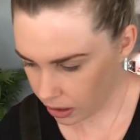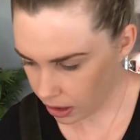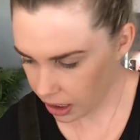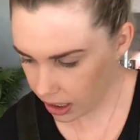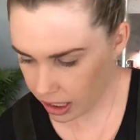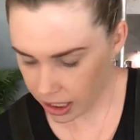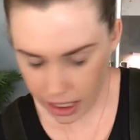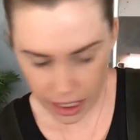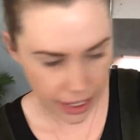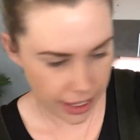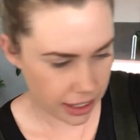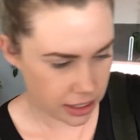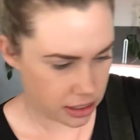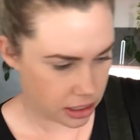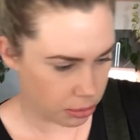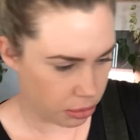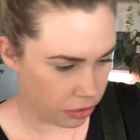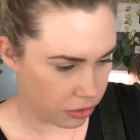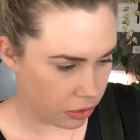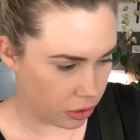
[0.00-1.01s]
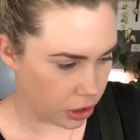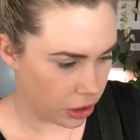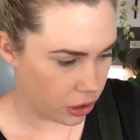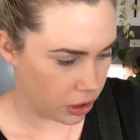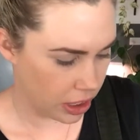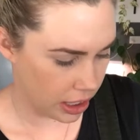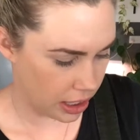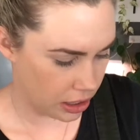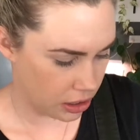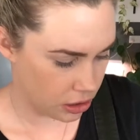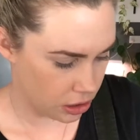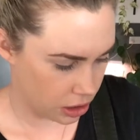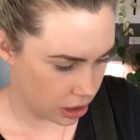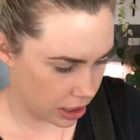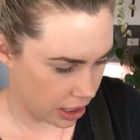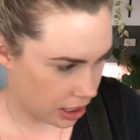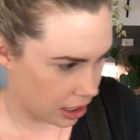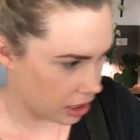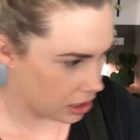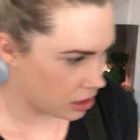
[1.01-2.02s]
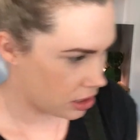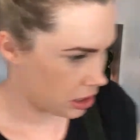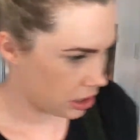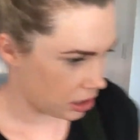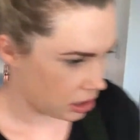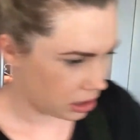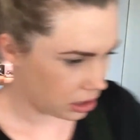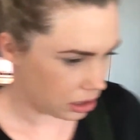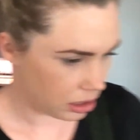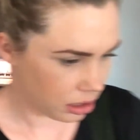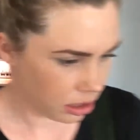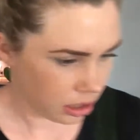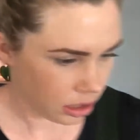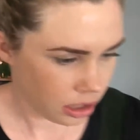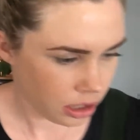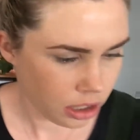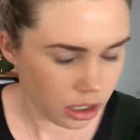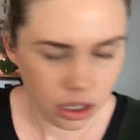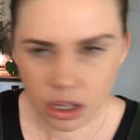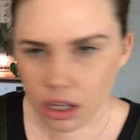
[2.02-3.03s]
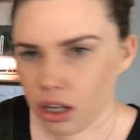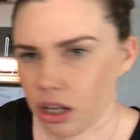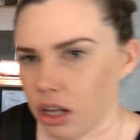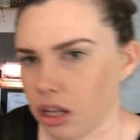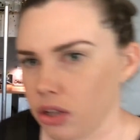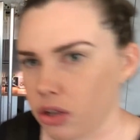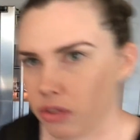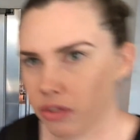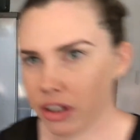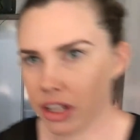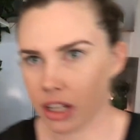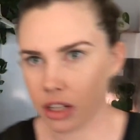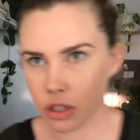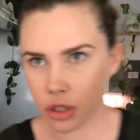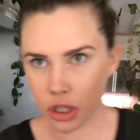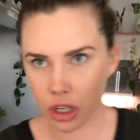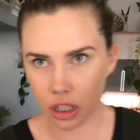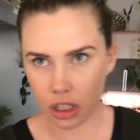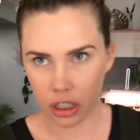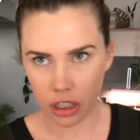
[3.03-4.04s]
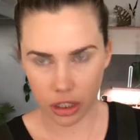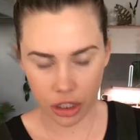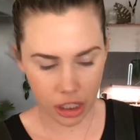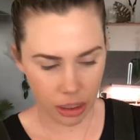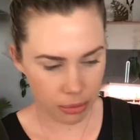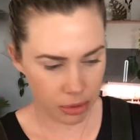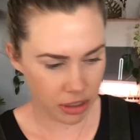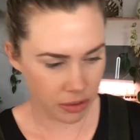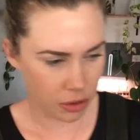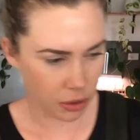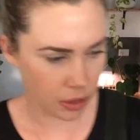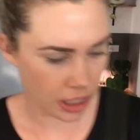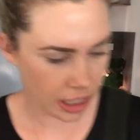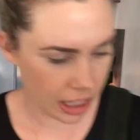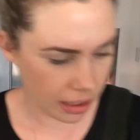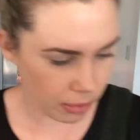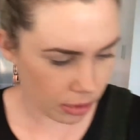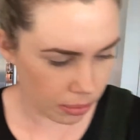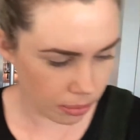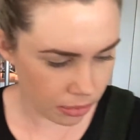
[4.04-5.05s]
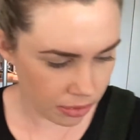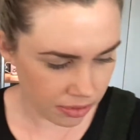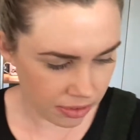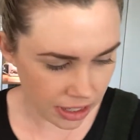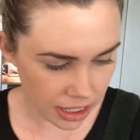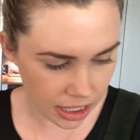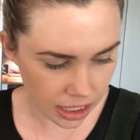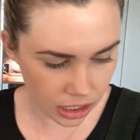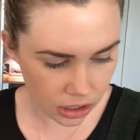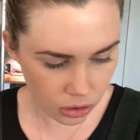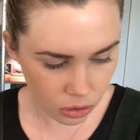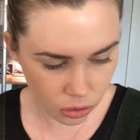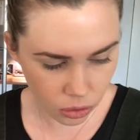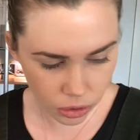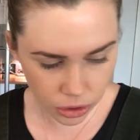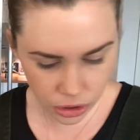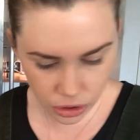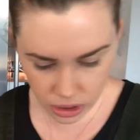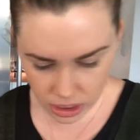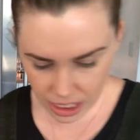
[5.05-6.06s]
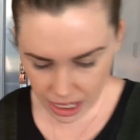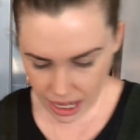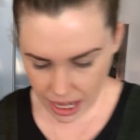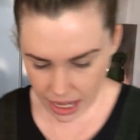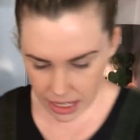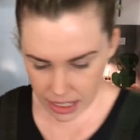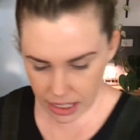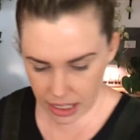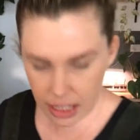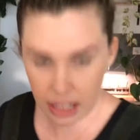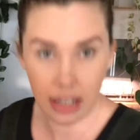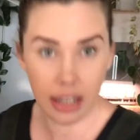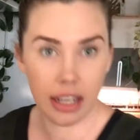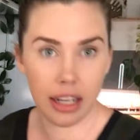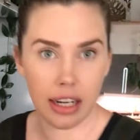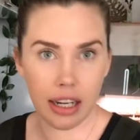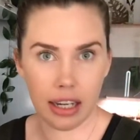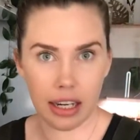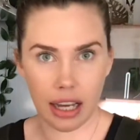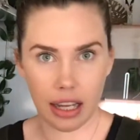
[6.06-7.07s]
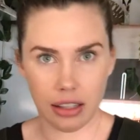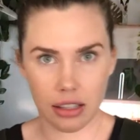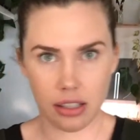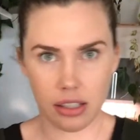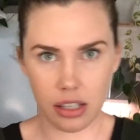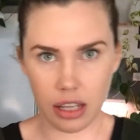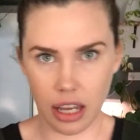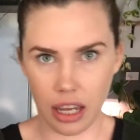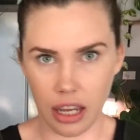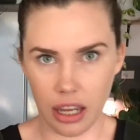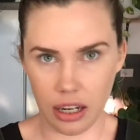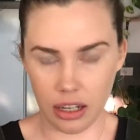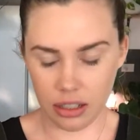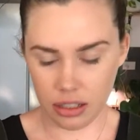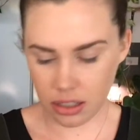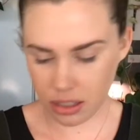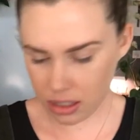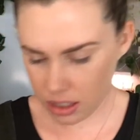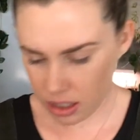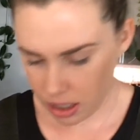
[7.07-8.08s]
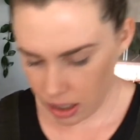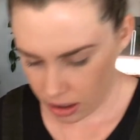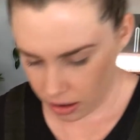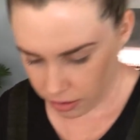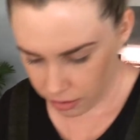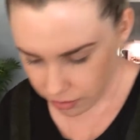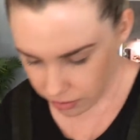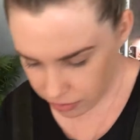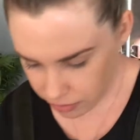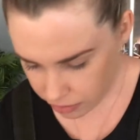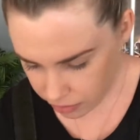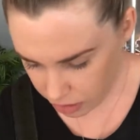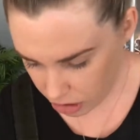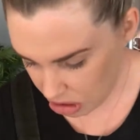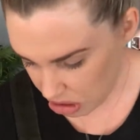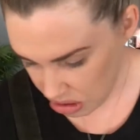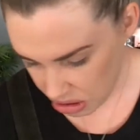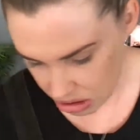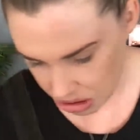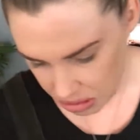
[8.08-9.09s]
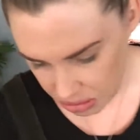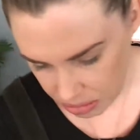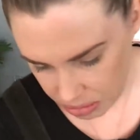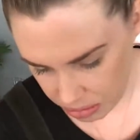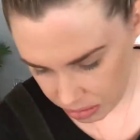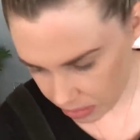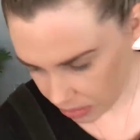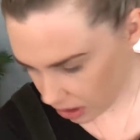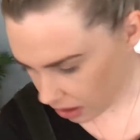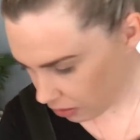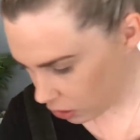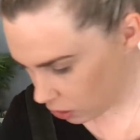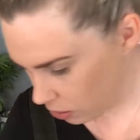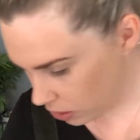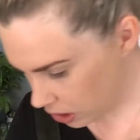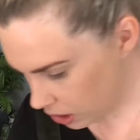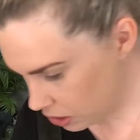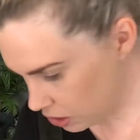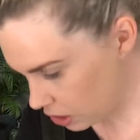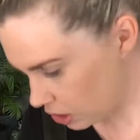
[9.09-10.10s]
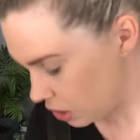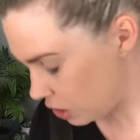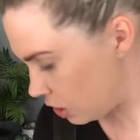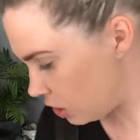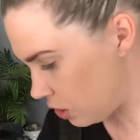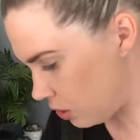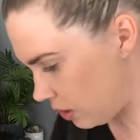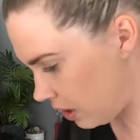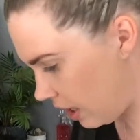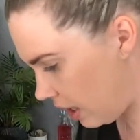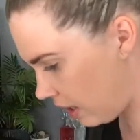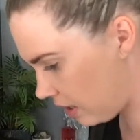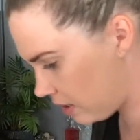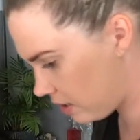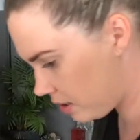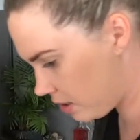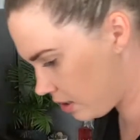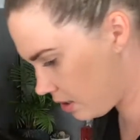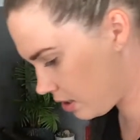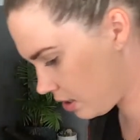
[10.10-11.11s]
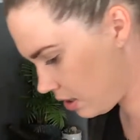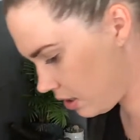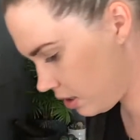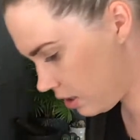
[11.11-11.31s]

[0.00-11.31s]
And like I said before, you can get your vegan chocolate chips if you want to keep them vegan, or you could add in any nuts and fruit if you wanted to do that.